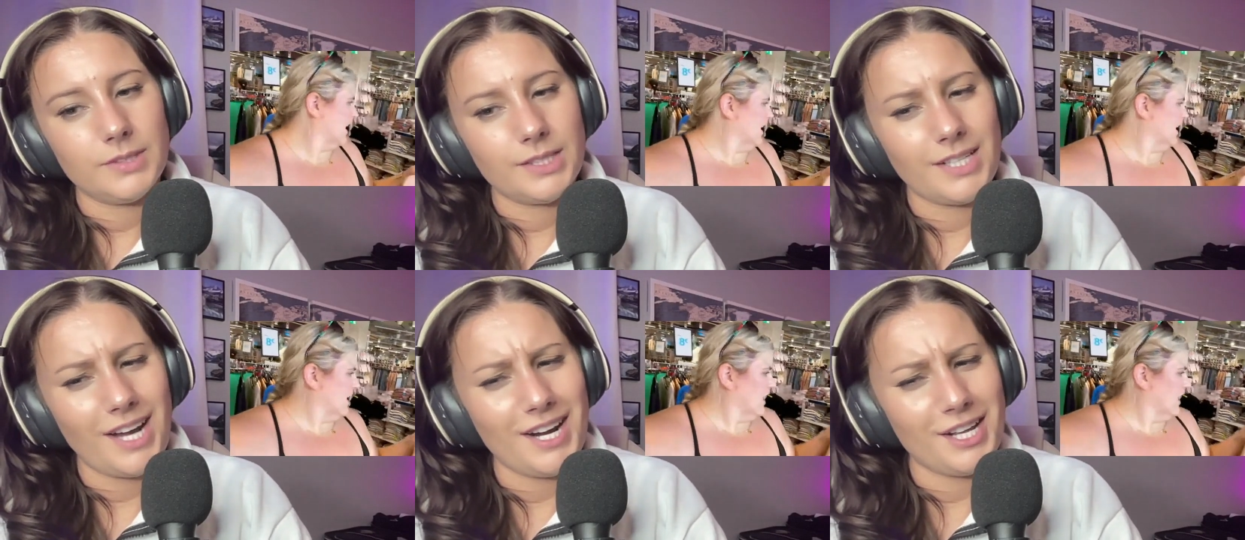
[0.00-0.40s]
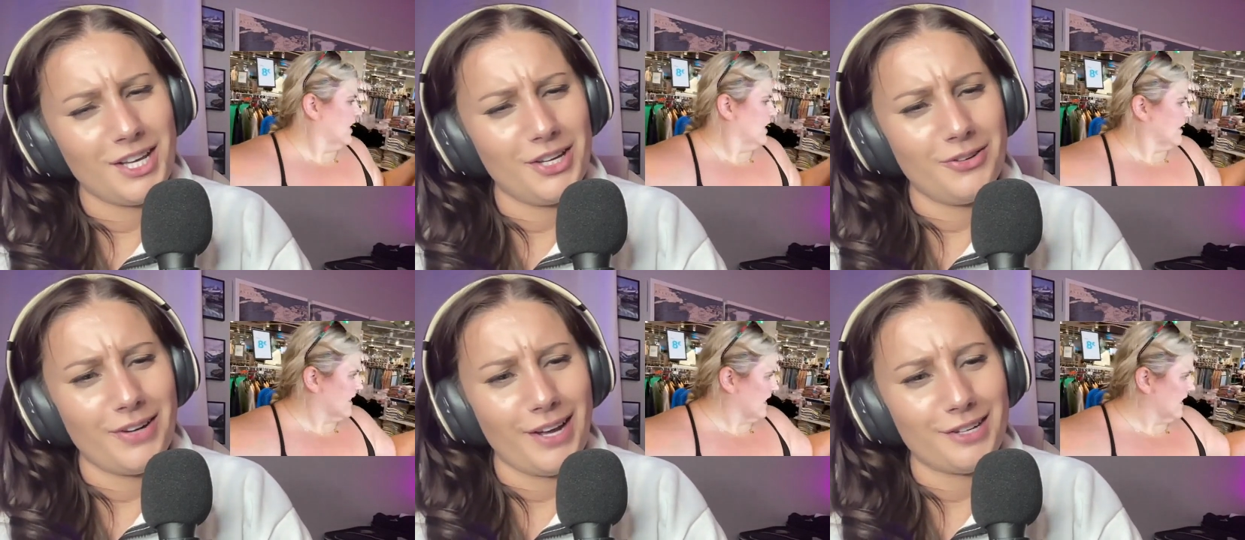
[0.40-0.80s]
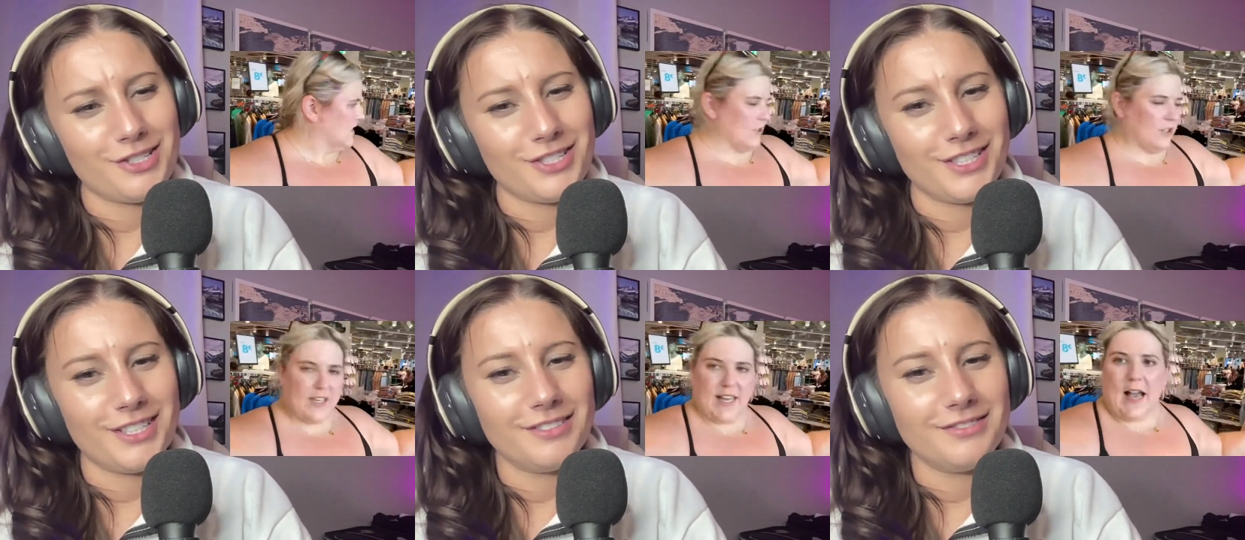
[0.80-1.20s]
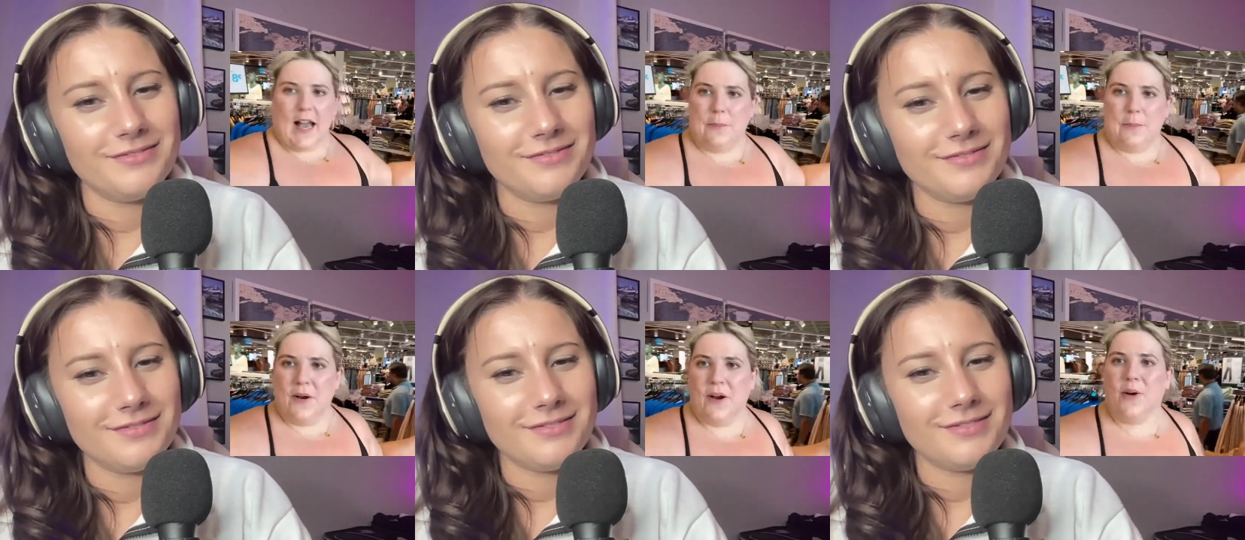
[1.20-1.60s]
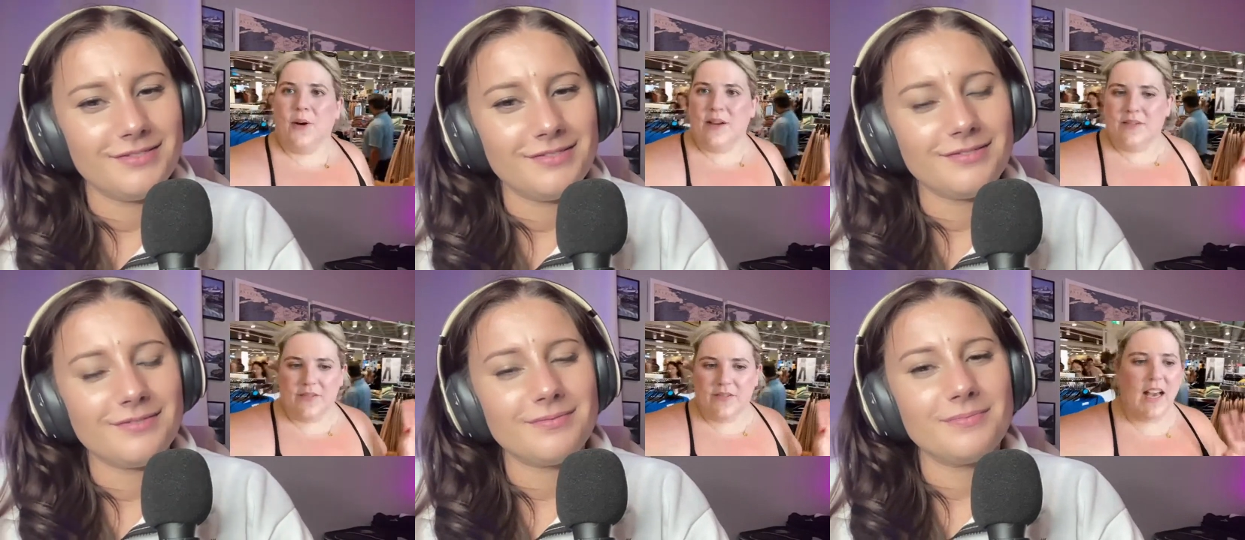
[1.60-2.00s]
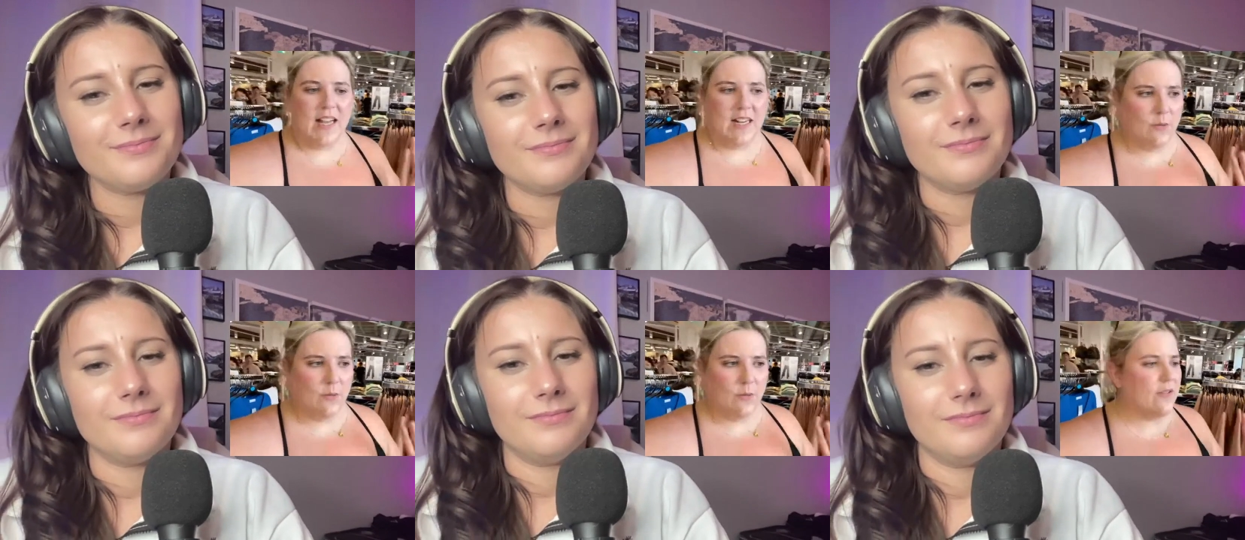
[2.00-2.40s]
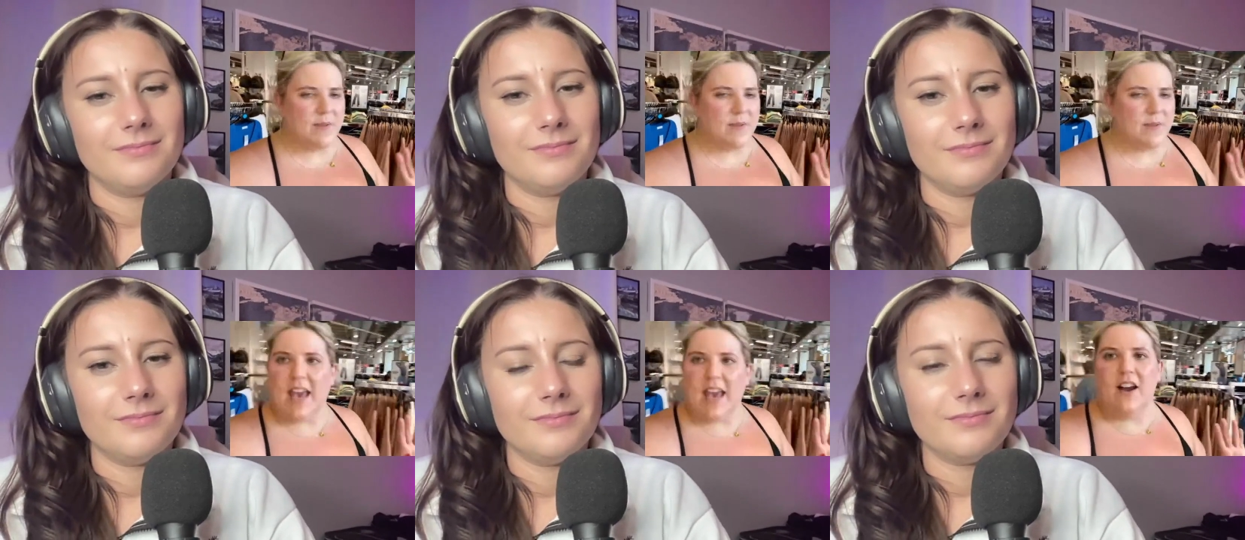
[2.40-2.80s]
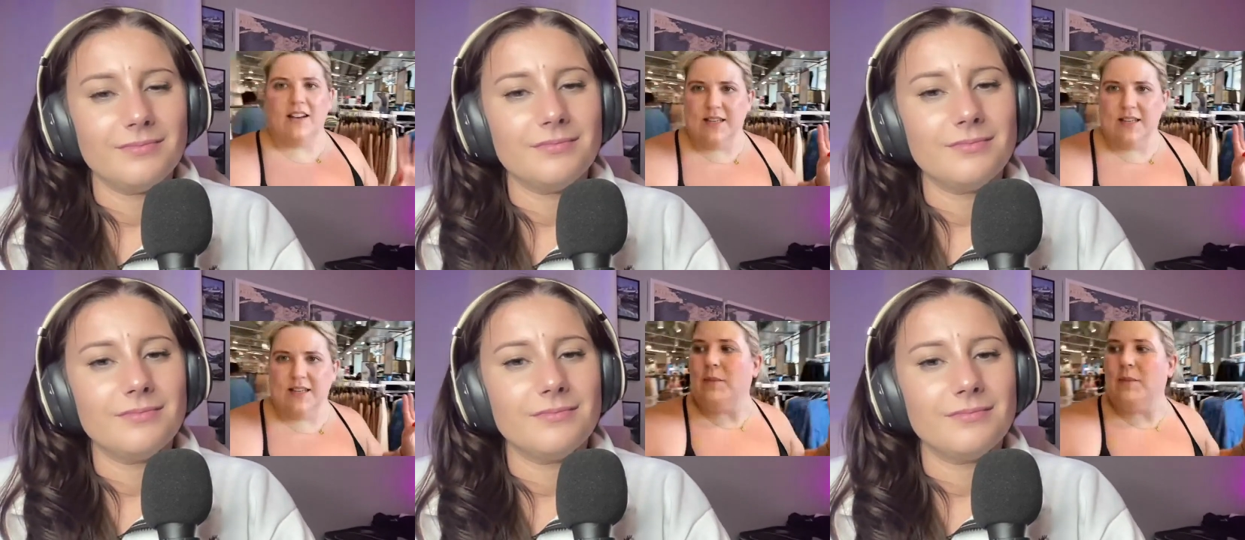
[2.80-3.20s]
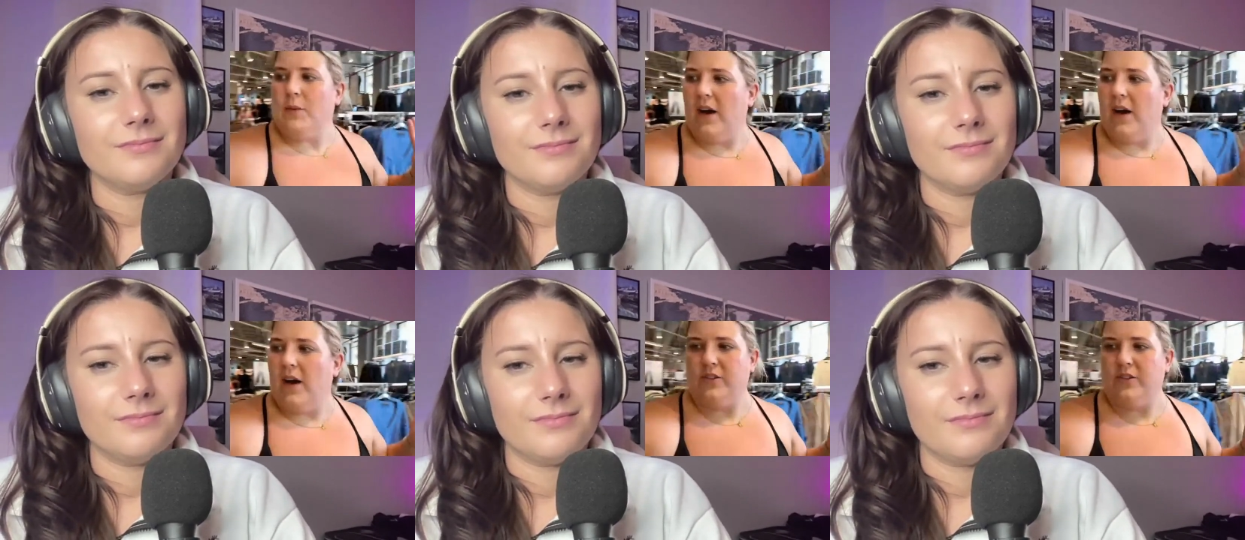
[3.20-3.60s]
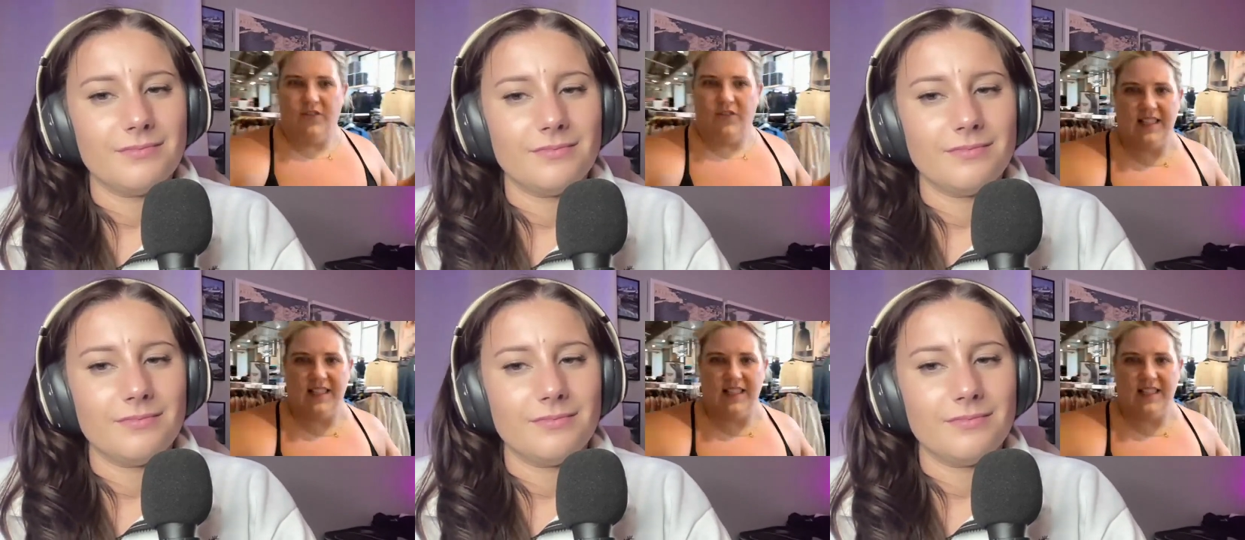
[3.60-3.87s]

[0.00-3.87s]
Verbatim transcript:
Speaker 1: kind of cute actually. Up. We've gotten away from the chaos and maybe we'll actually find something.